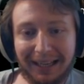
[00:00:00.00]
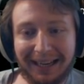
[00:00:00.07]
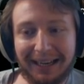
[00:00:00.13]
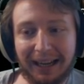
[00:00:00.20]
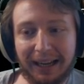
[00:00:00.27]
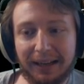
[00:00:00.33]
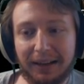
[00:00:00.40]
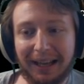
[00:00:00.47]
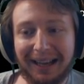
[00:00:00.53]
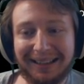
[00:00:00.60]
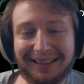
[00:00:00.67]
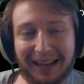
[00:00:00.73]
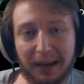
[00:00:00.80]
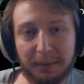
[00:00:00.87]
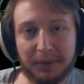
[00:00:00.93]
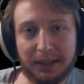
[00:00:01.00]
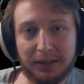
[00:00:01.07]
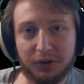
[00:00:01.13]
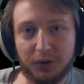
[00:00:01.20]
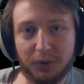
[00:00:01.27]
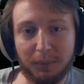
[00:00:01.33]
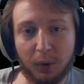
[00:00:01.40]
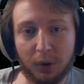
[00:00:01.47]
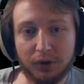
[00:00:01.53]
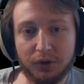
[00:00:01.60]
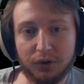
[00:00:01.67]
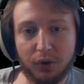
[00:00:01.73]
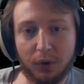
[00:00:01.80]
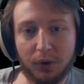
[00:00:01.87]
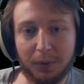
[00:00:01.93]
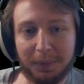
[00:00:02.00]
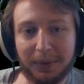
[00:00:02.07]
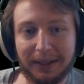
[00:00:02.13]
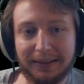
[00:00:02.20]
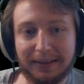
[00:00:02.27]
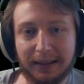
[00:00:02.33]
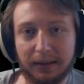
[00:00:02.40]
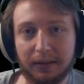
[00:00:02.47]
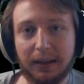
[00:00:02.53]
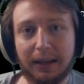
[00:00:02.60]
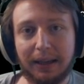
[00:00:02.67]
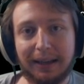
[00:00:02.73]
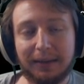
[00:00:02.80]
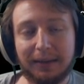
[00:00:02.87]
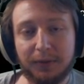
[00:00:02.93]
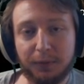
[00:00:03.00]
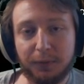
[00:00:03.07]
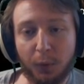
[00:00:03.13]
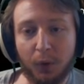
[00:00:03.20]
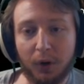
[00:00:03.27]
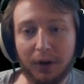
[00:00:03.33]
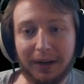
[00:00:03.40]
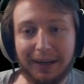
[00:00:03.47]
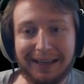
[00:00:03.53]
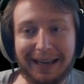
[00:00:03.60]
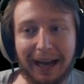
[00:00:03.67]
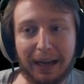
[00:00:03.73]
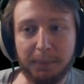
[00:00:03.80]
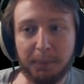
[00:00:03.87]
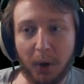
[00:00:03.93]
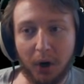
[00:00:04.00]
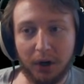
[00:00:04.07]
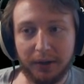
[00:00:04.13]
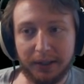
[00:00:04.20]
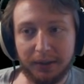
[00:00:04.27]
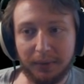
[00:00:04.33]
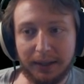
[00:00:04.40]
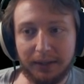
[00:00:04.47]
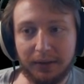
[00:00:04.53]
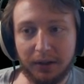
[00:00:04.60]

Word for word: and I had adapted it to a more solo playstyle for non-party, right?